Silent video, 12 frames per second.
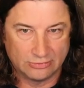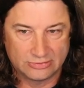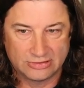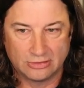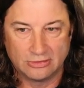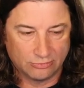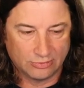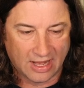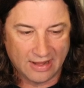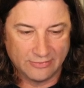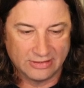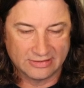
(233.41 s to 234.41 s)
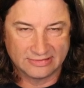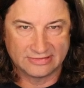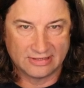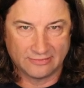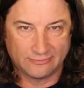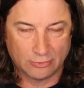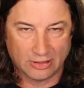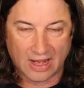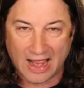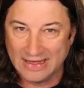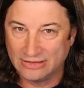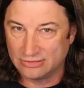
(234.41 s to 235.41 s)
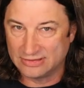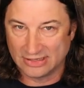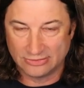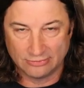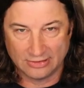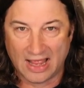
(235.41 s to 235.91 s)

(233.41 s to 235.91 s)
So having this stuff where I could get to it,